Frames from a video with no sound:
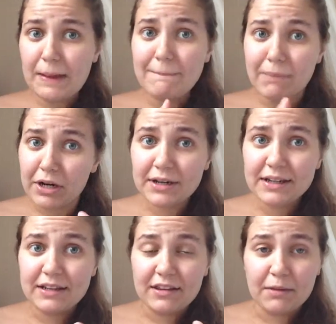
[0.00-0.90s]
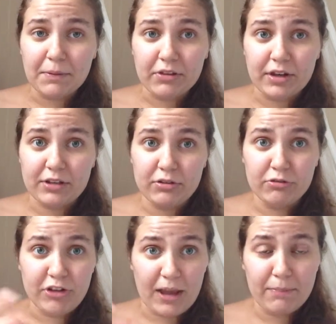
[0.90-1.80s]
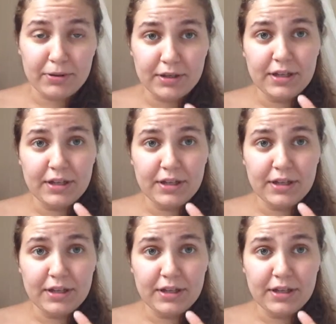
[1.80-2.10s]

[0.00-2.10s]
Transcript: Bargaining, the ability to shape